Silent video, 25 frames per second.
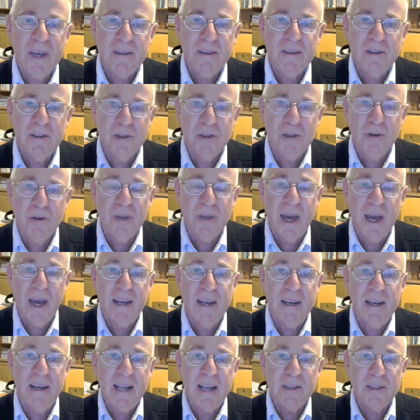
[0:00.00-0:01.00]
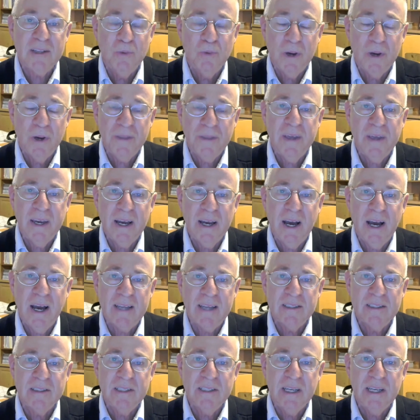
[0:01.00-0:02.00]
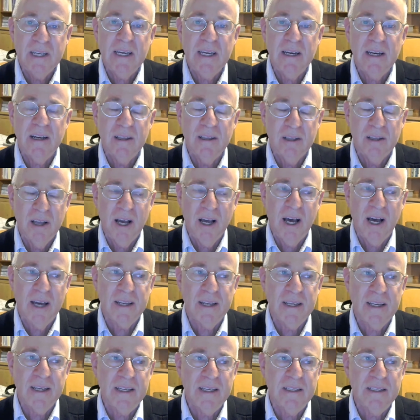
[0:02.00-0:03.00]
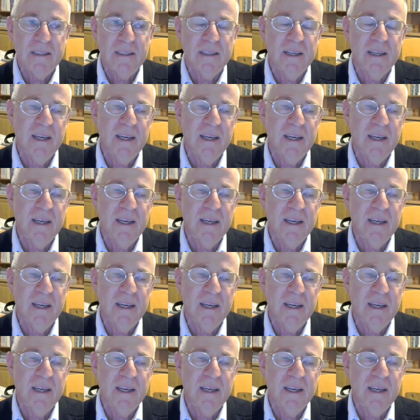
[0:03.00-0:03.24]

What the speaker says: to do that. And that's one thing I see a lot in